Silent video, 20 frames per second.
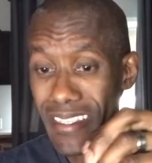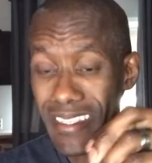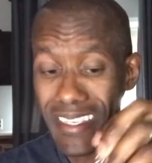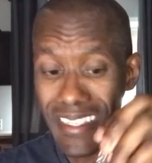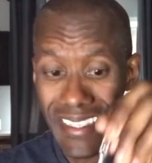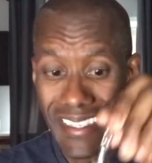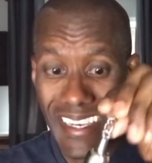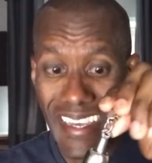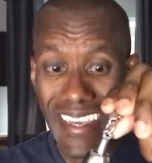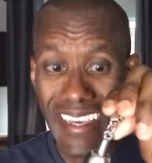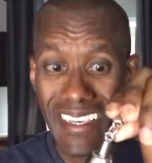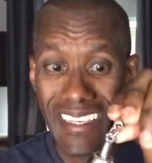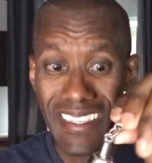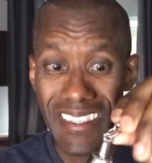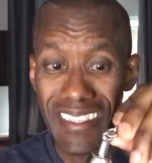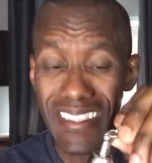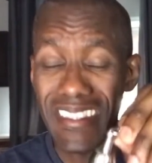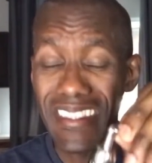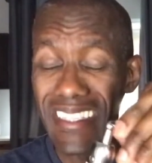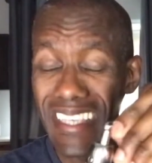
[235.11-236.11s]

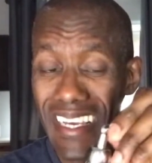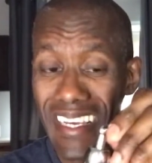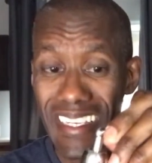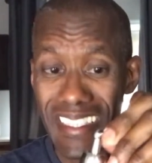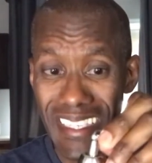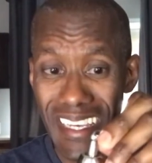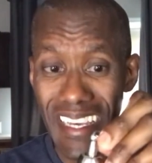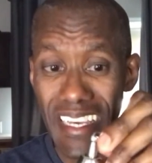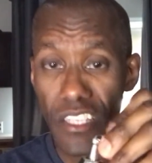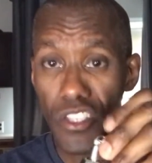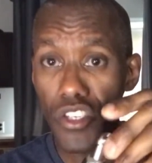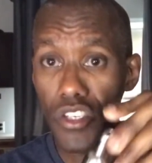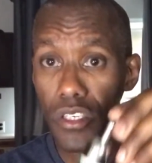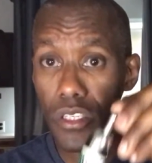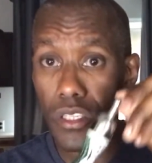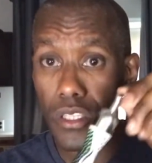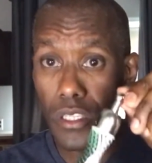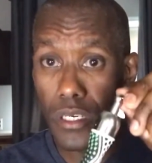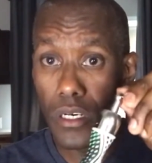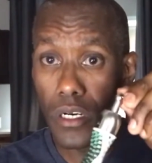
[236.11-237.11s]
dictates
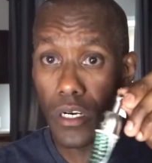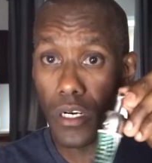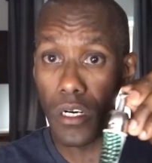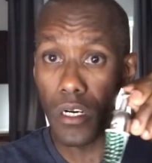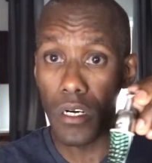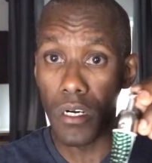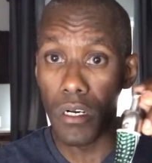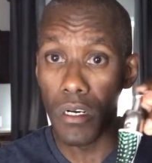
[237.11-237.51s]
the